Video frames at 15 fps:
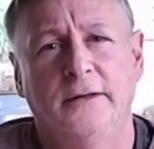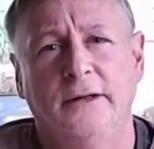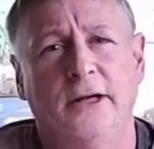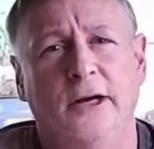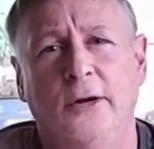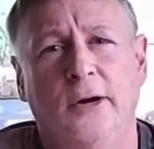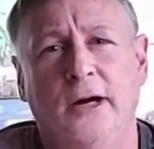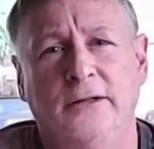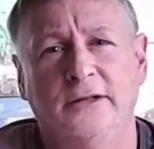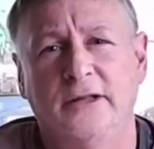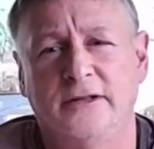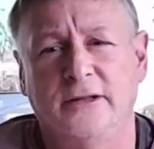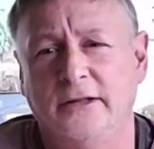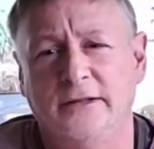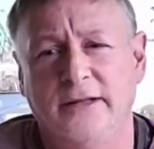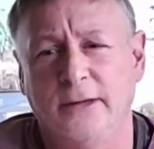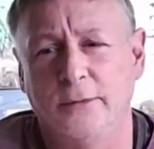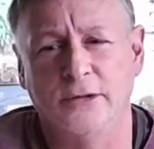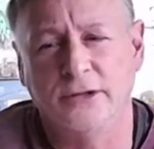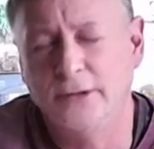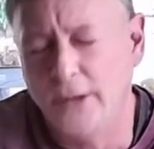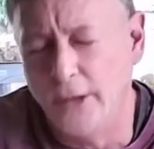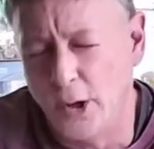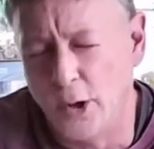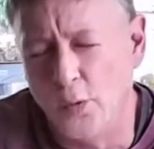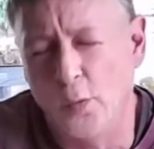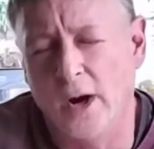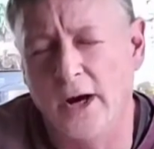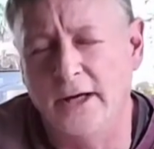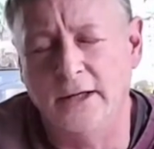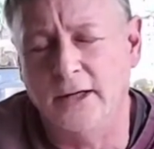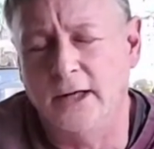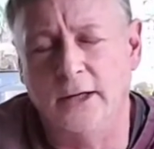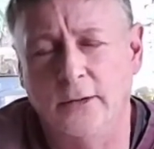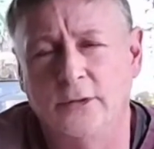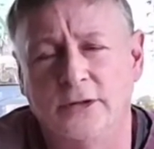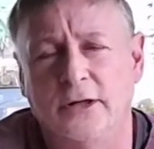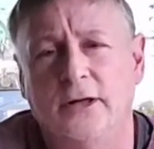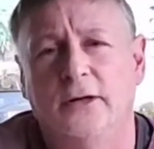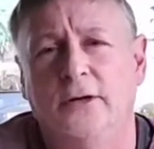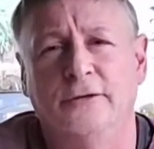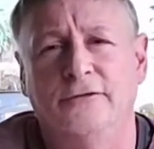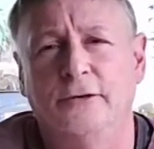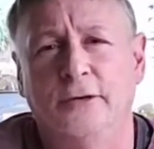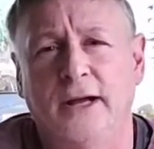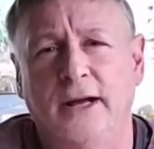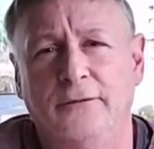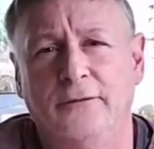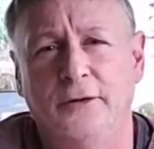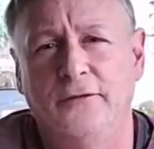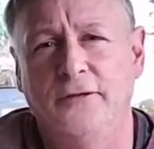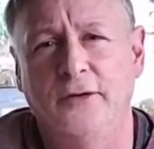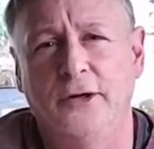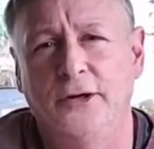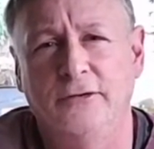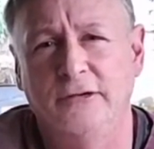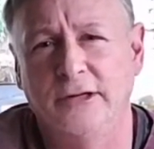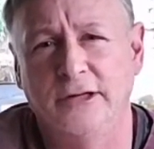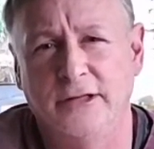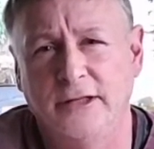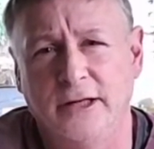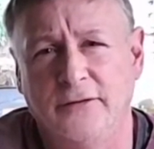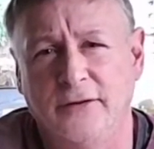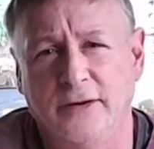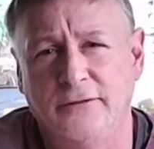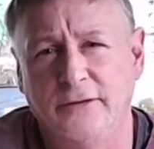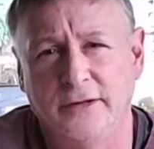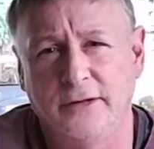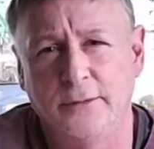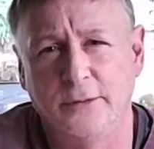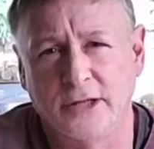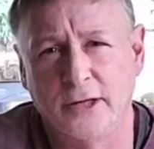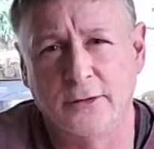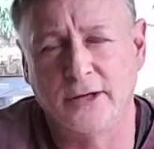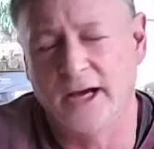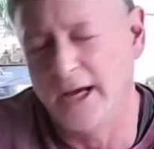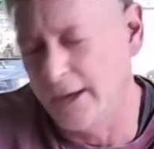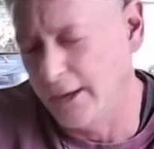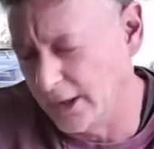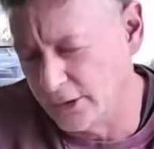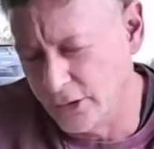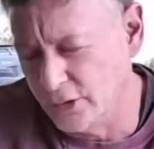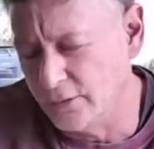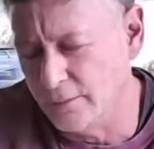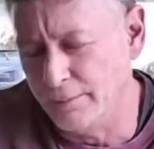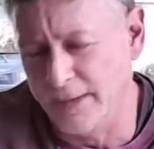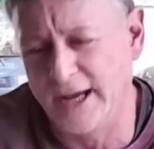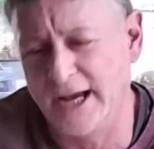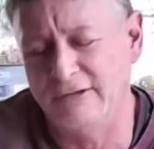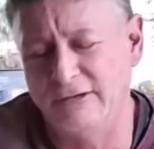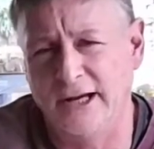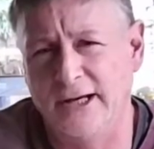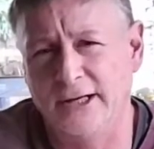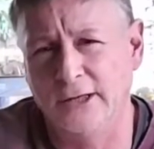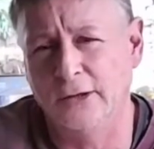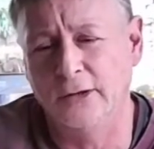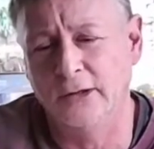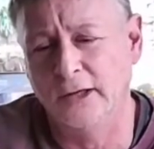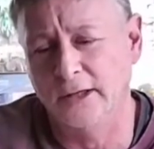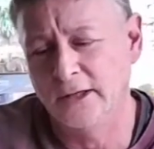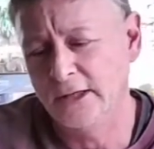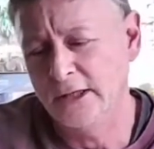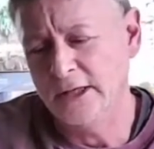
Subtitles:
You know, there was no way that I was going to look through that viewfinder and see if everything was okay. I couldn't bear it any longer.